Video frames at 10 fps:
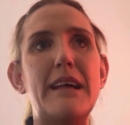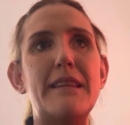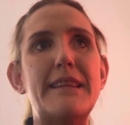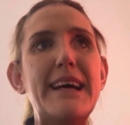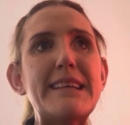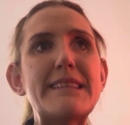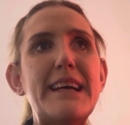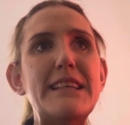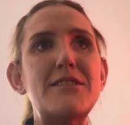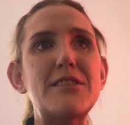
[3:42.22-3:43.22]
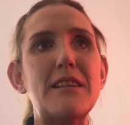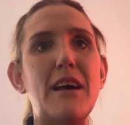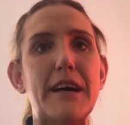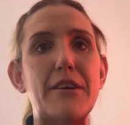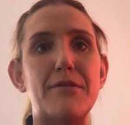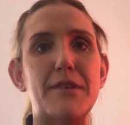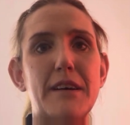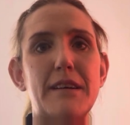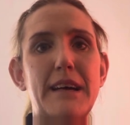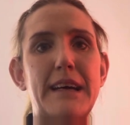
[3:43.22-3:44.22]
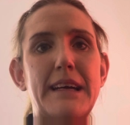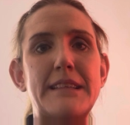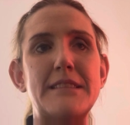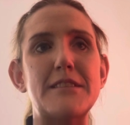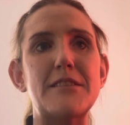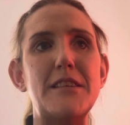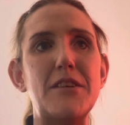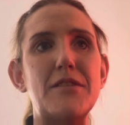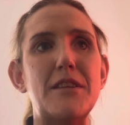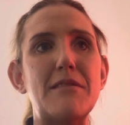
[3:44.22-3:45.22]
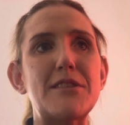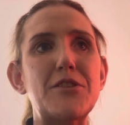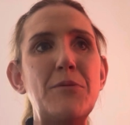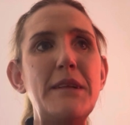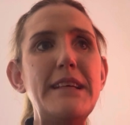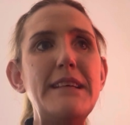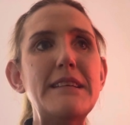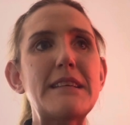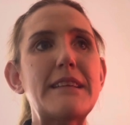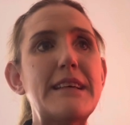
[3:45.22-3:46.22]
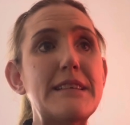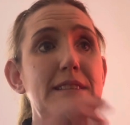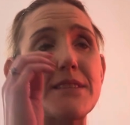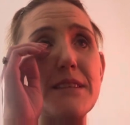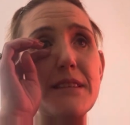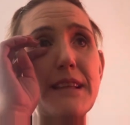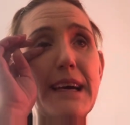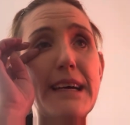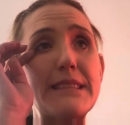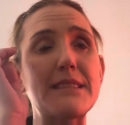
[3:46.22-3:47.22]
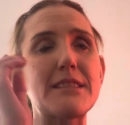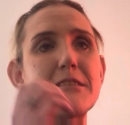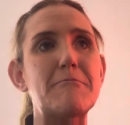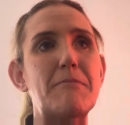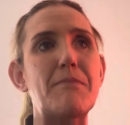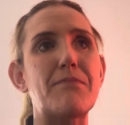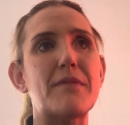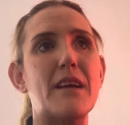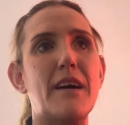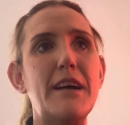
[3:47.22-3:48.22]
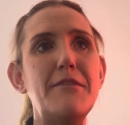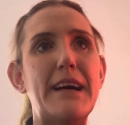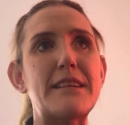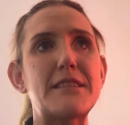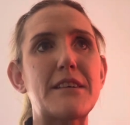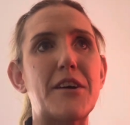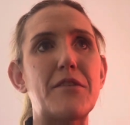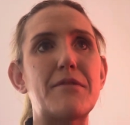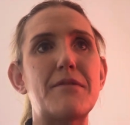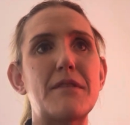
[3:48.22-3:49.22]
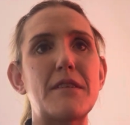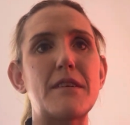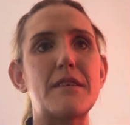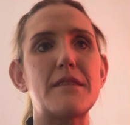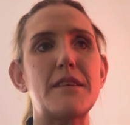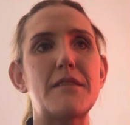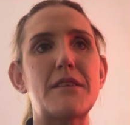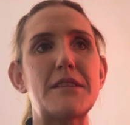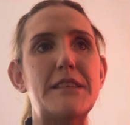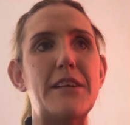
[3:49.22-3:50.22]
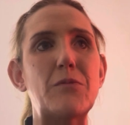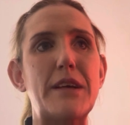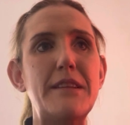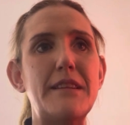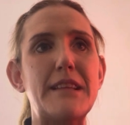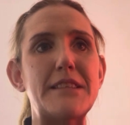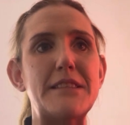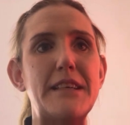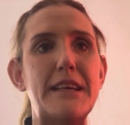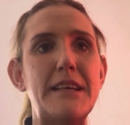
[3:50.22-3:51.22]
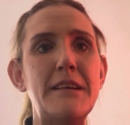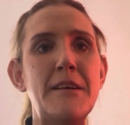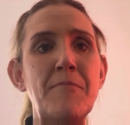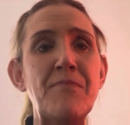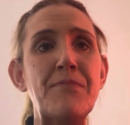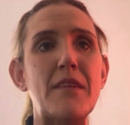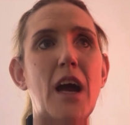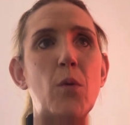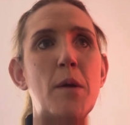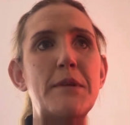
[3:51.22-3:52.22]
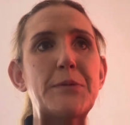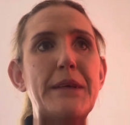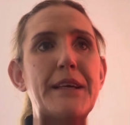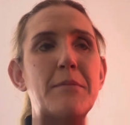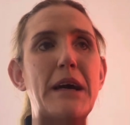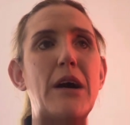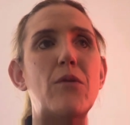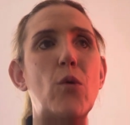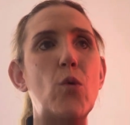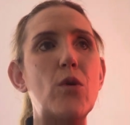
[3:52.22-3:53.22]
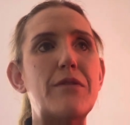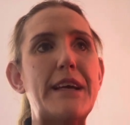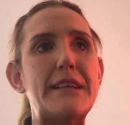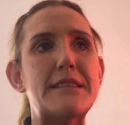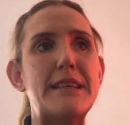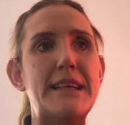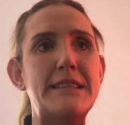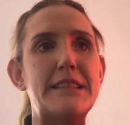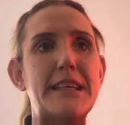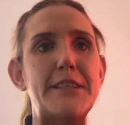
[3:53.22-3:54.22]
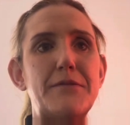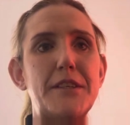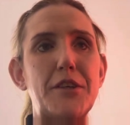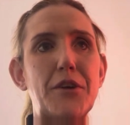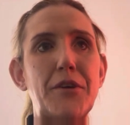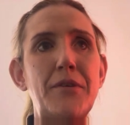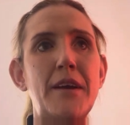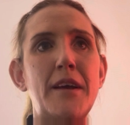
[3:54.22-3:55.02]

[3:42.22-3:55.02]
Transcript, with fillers: That that is just life, and there are so many things that I've had to kind of contend with this year. I won't be speaking about all of it in today's video,